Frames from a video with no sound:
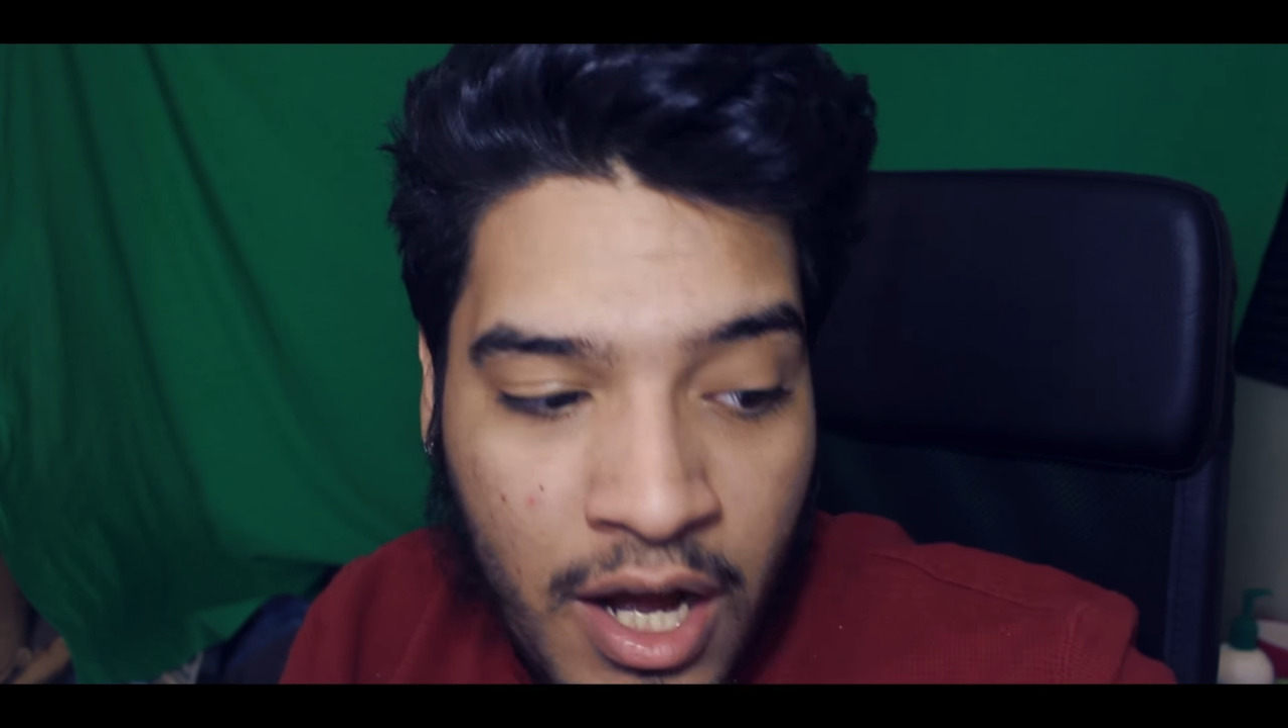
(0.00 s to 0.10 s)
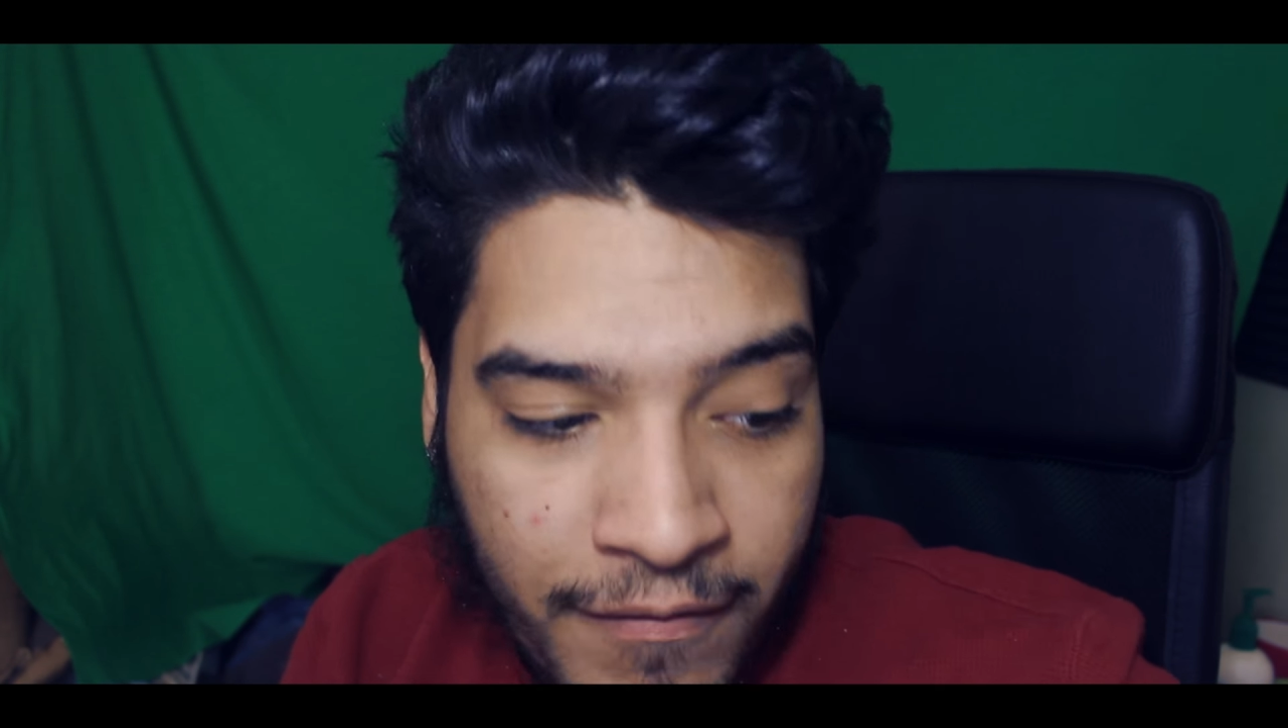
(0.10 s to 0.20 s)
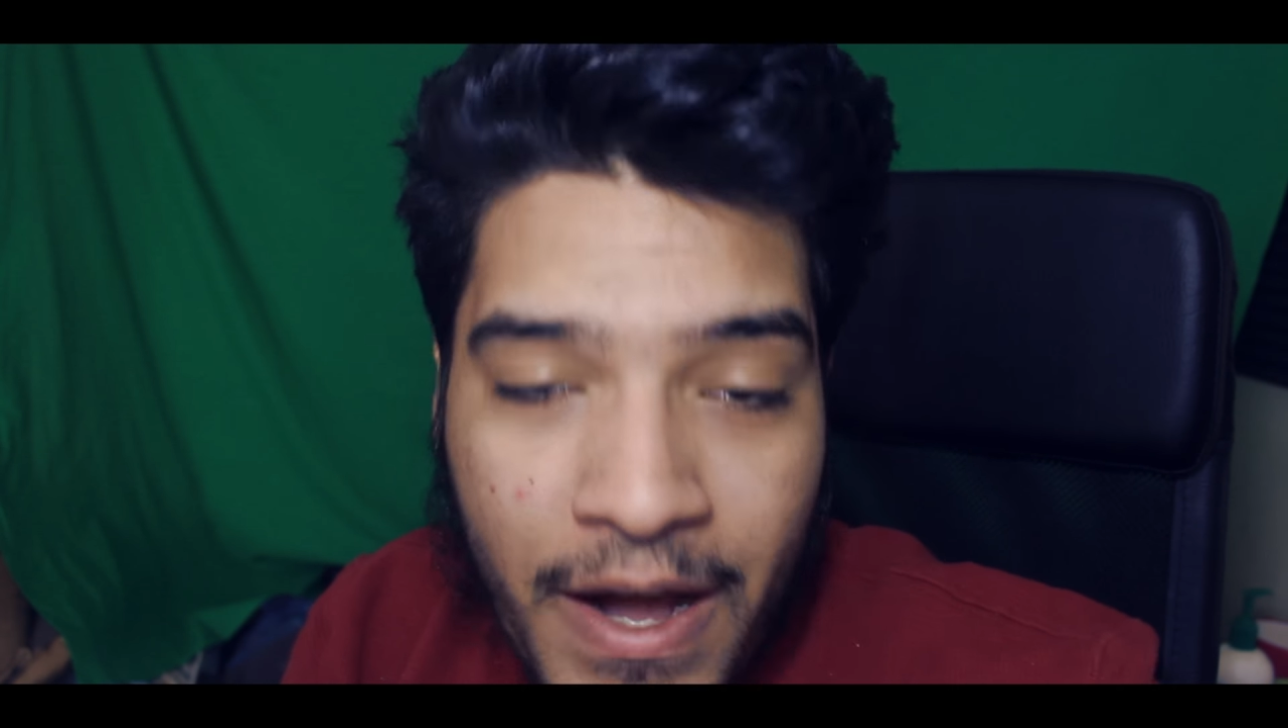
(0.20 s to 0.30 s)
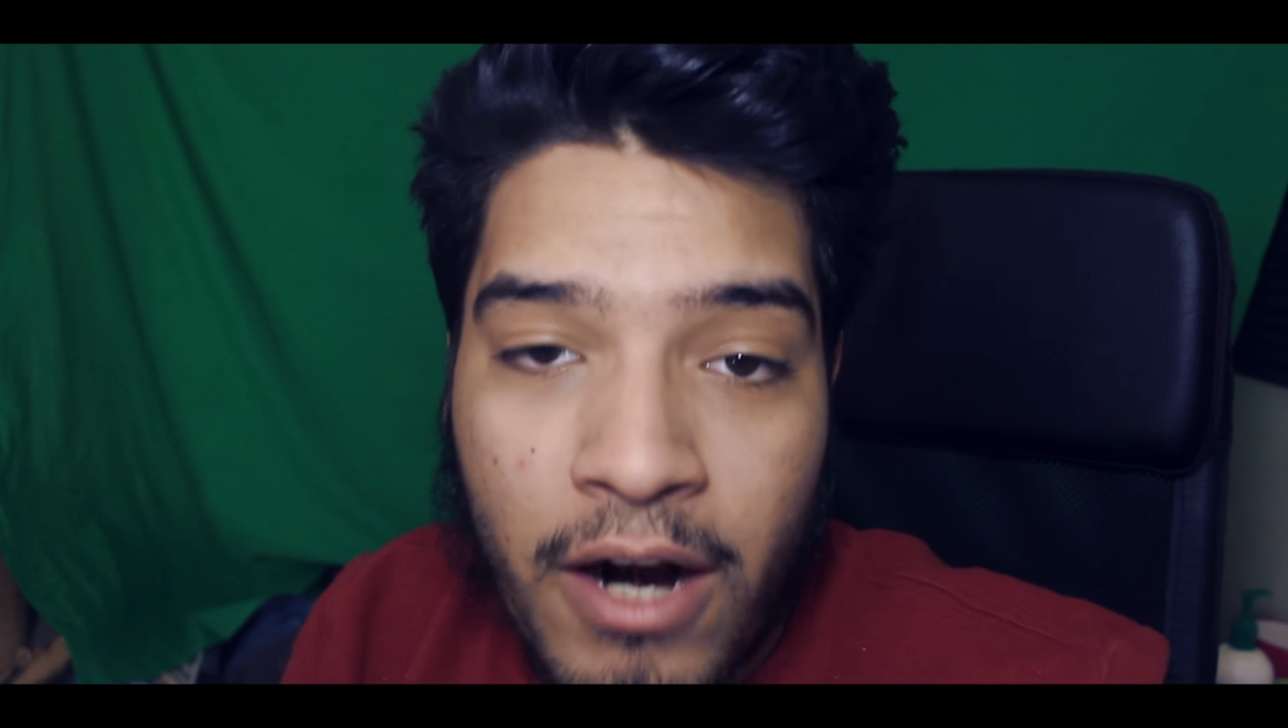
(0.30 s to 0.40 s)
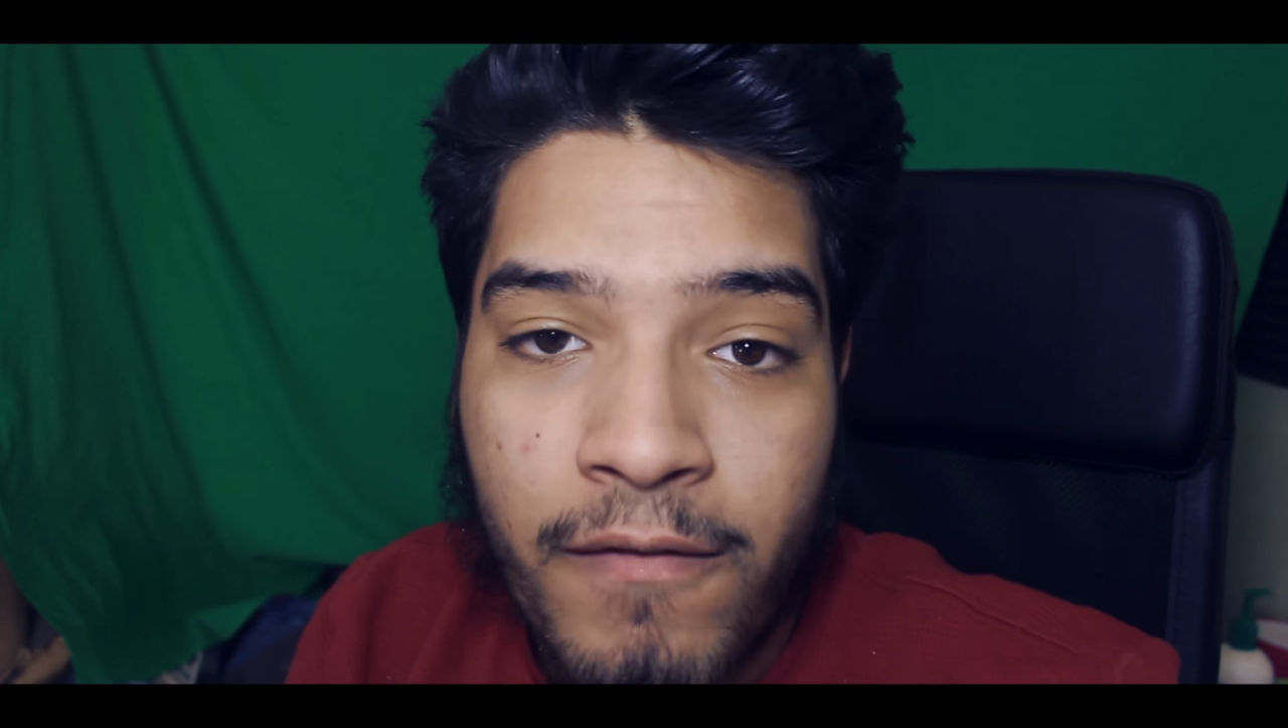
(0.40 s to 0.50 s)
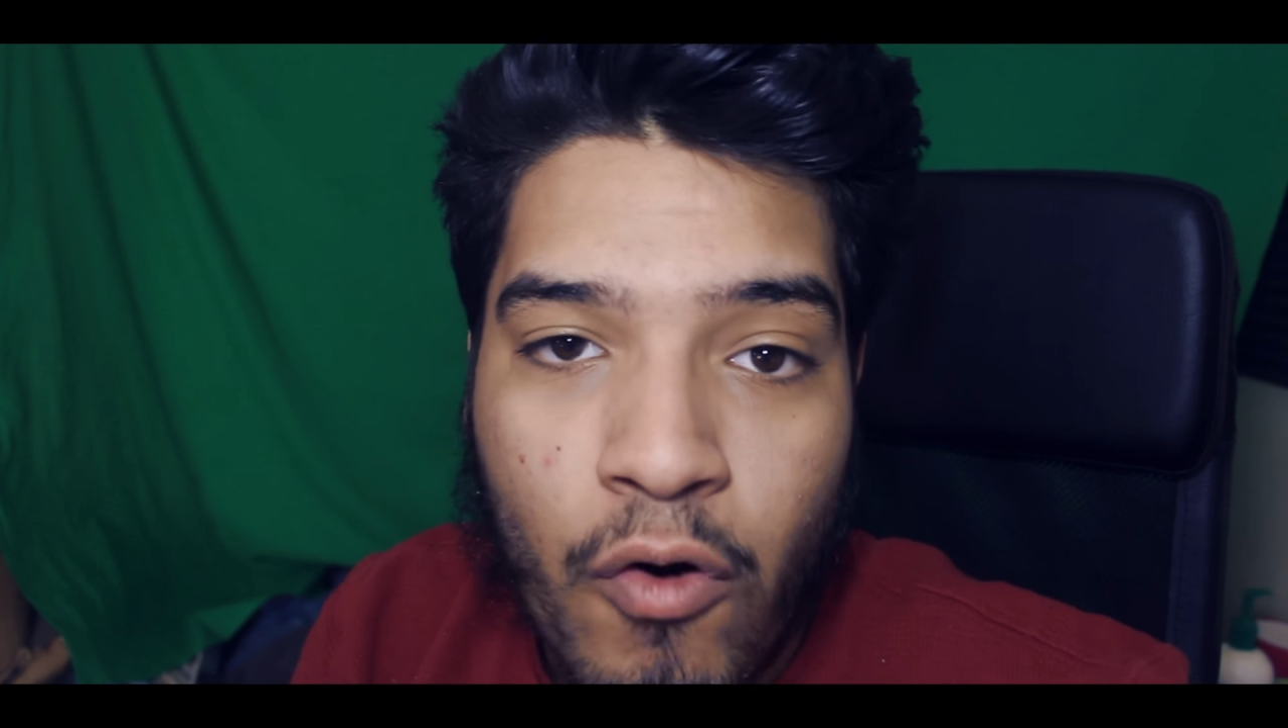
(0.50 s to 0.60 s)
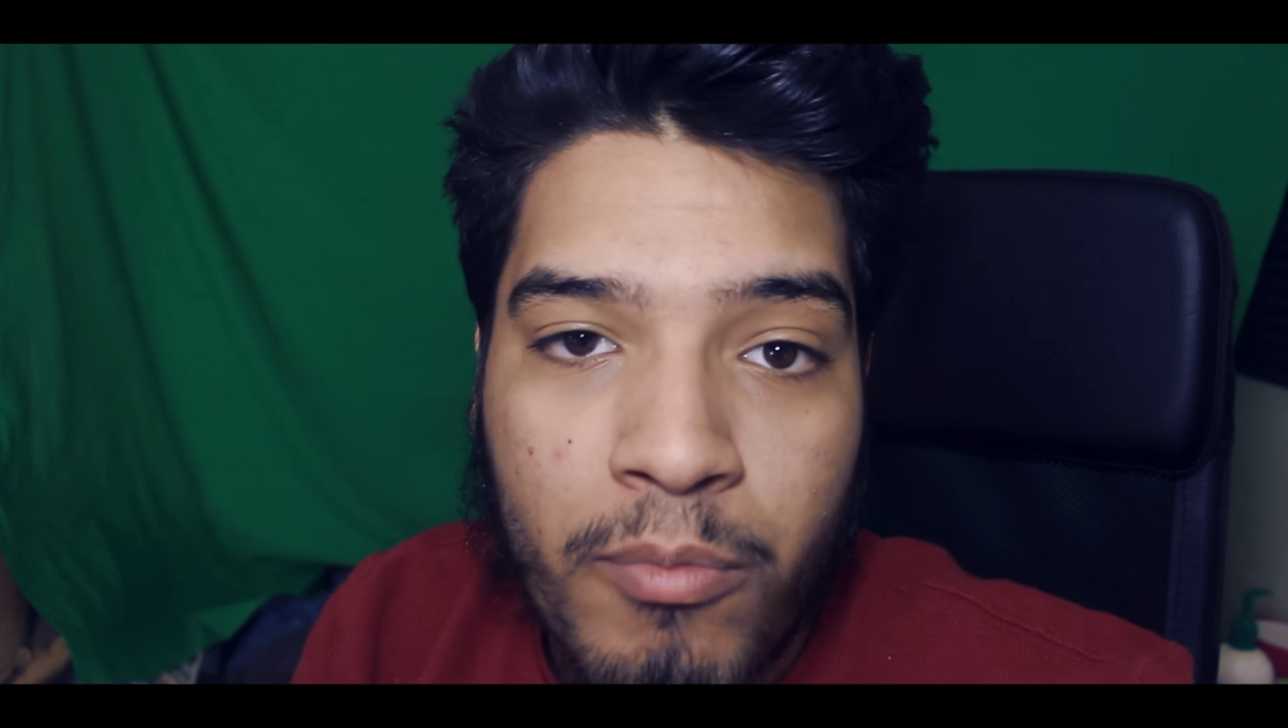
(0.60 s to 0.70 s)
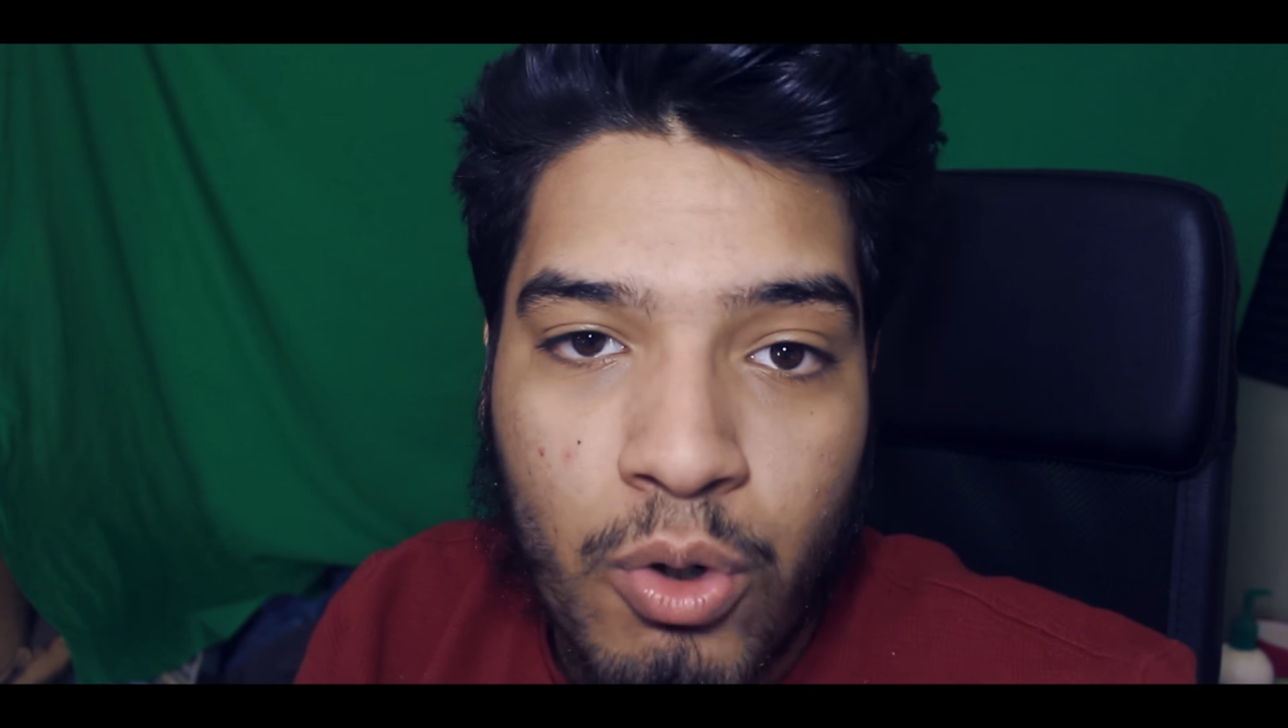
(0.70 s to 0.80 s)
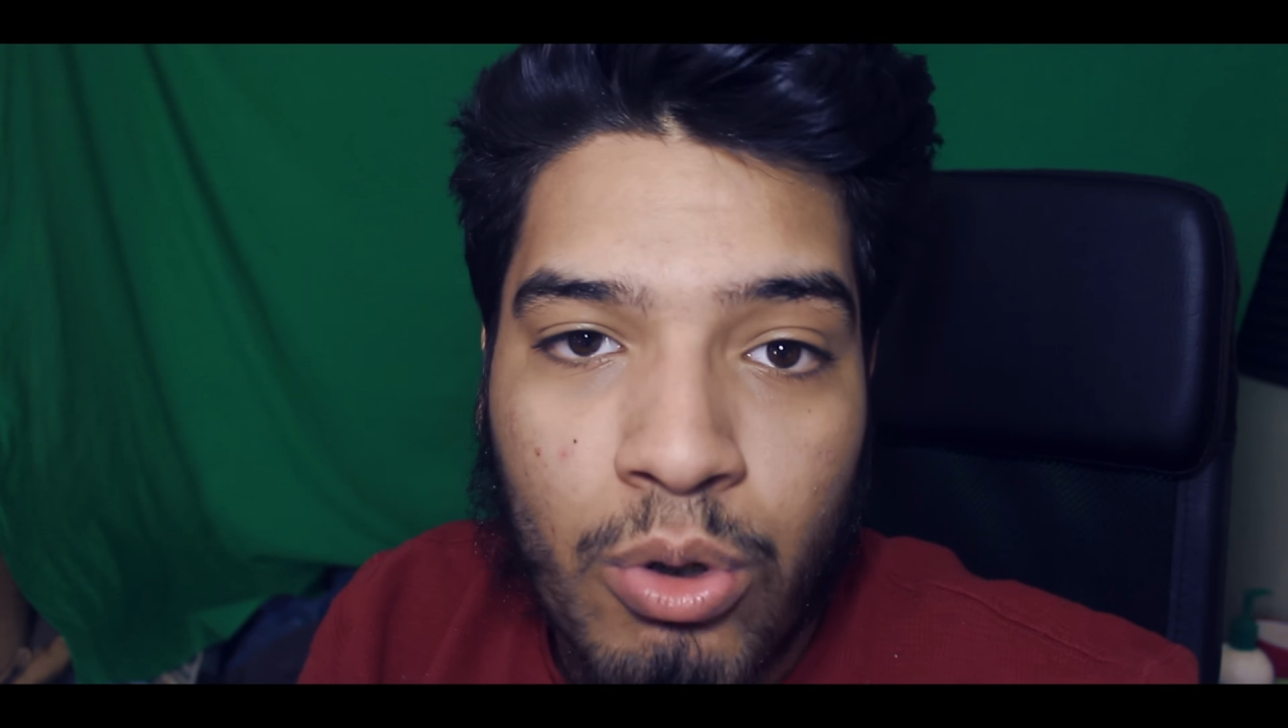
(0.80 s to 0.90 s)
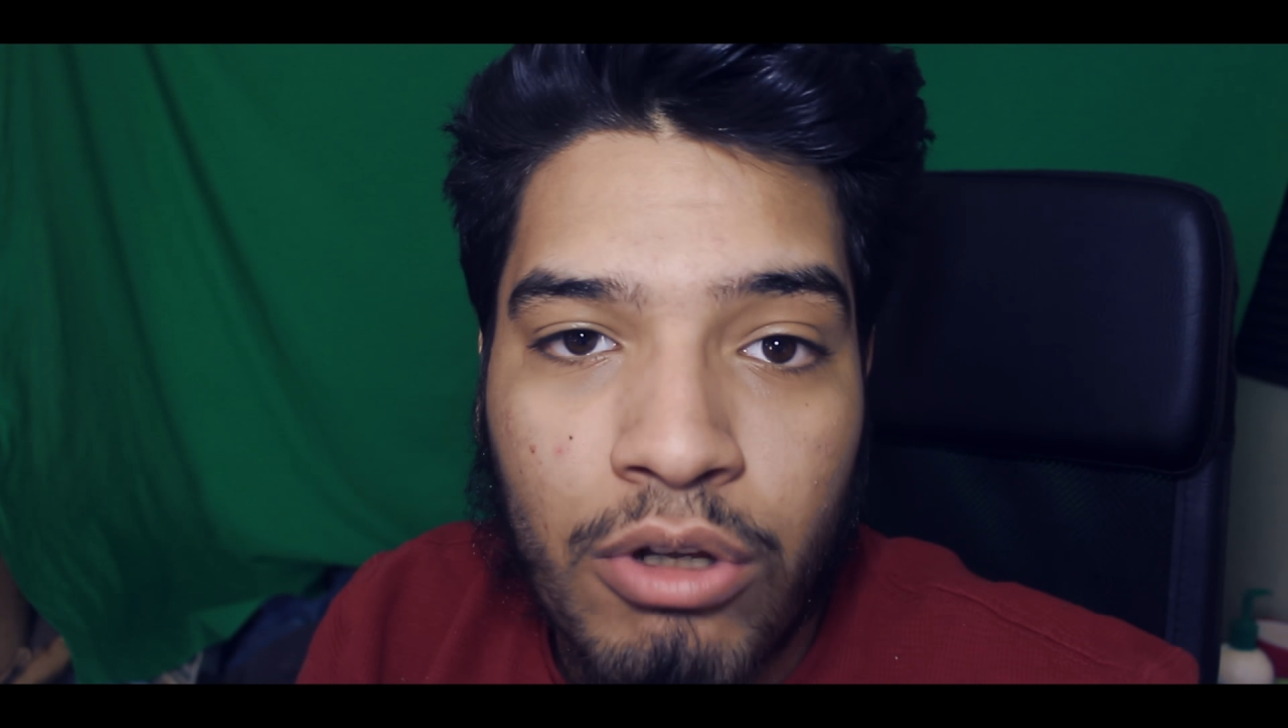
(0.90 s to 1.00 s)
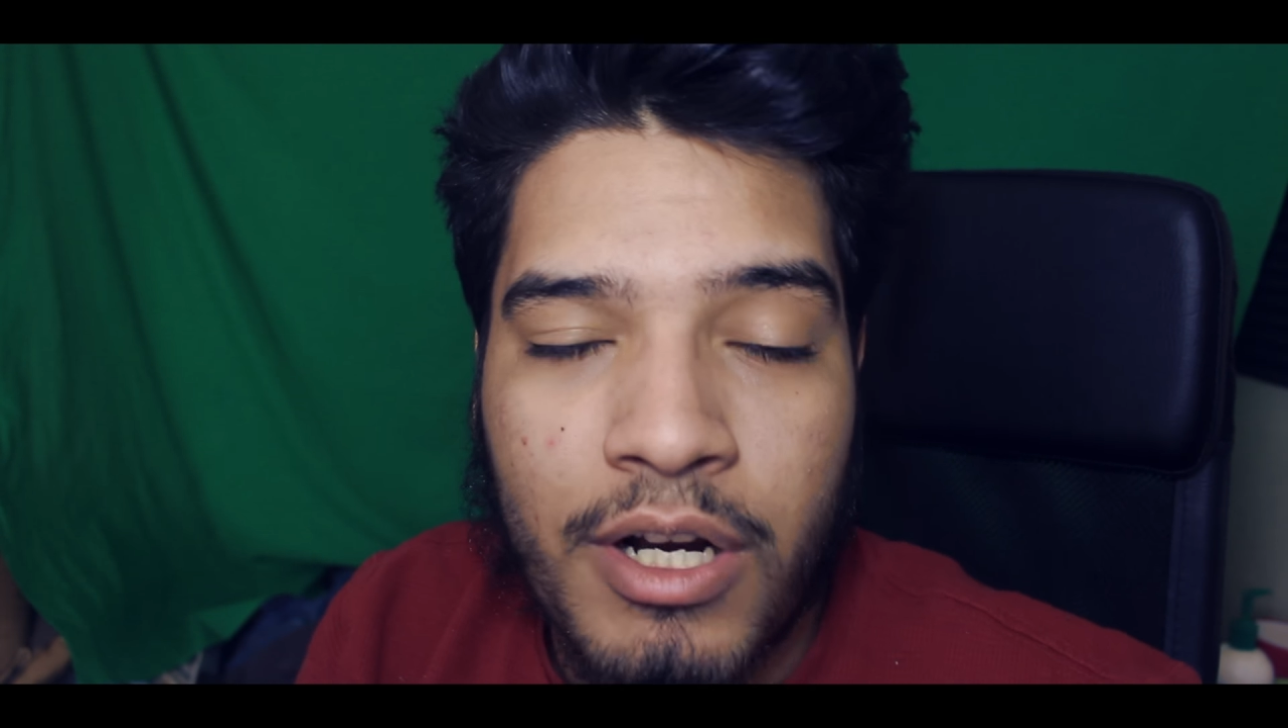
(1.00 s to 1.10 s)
Final Form Cooler